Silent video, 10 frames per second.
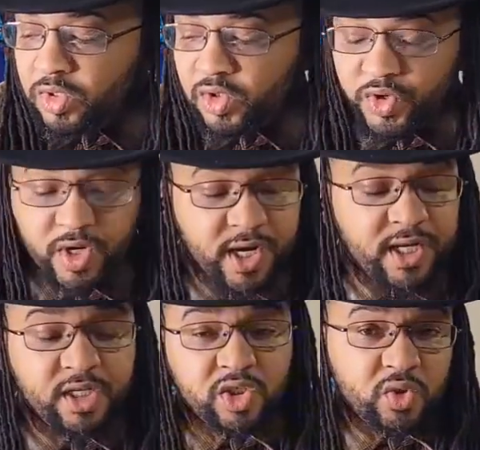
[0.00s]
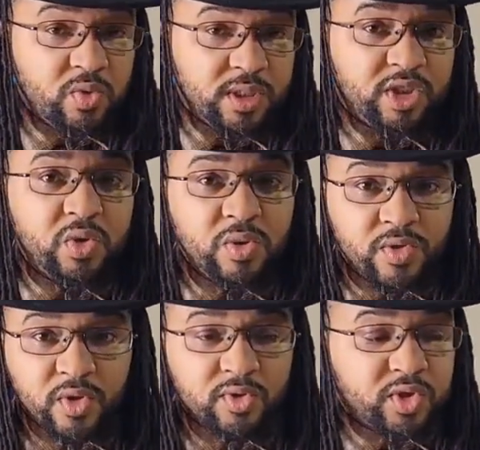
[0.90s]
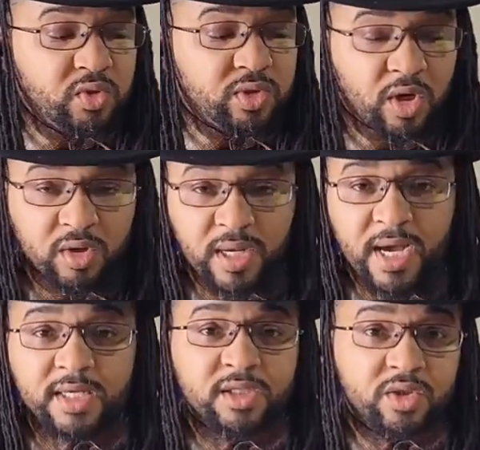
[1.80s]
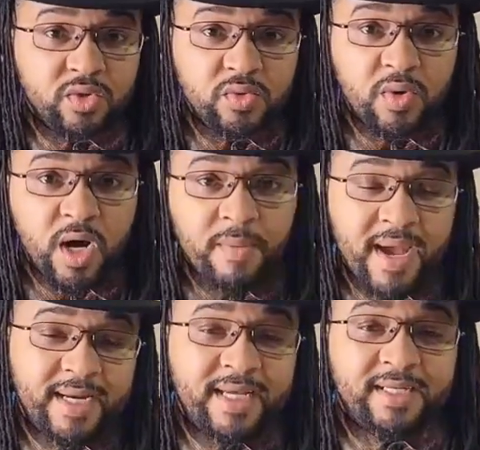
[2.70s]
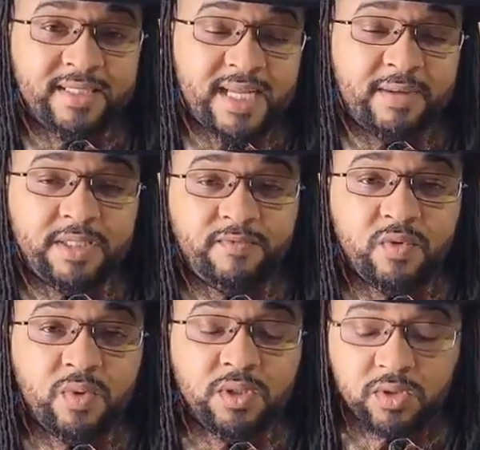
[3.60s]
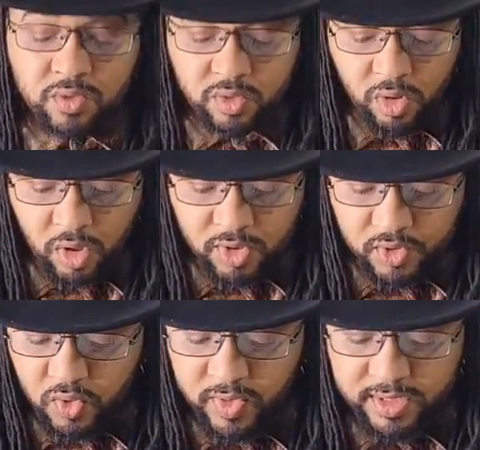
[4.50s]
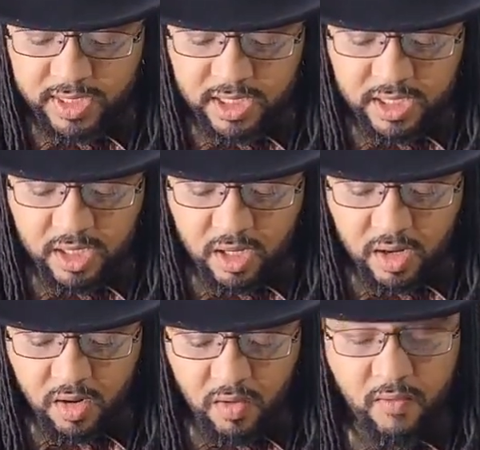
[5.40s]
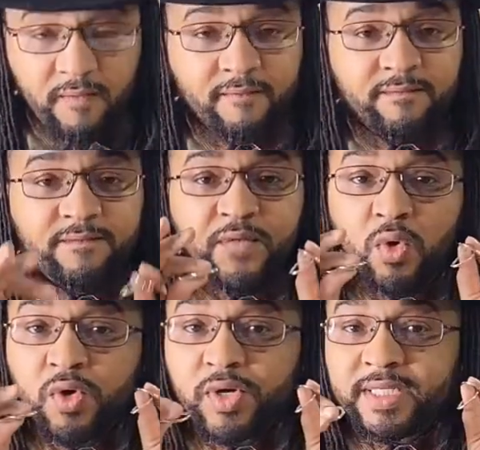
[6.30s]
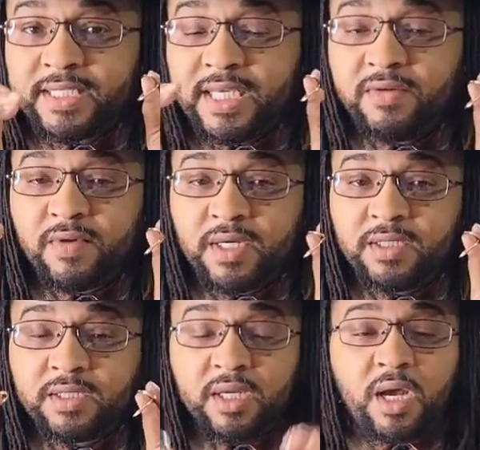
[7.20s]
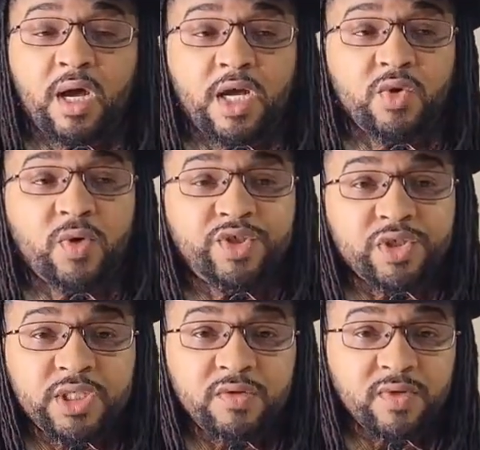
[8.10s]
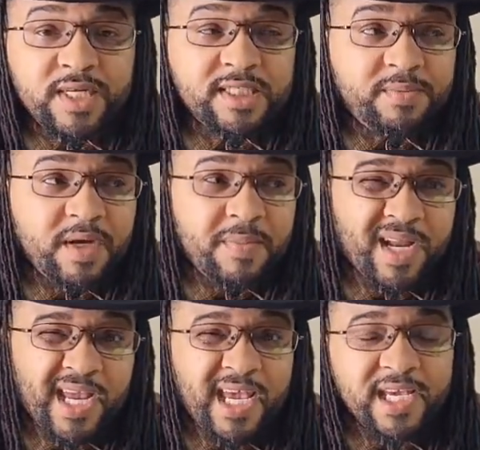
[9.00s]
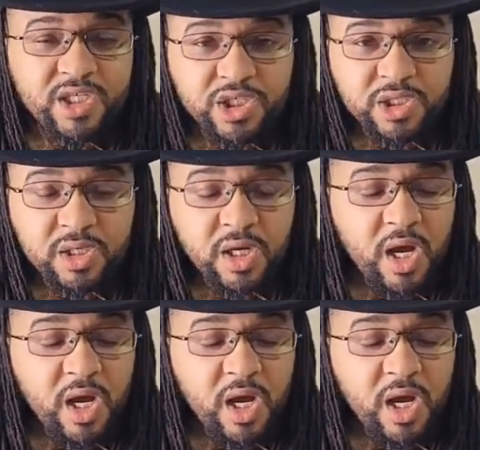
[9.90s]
So you're going to need two of those, 2 turn locks and 2 magnetic snaps if you want to. You're also going to need 4 D-rings. You want your D-rings to be about 1 inch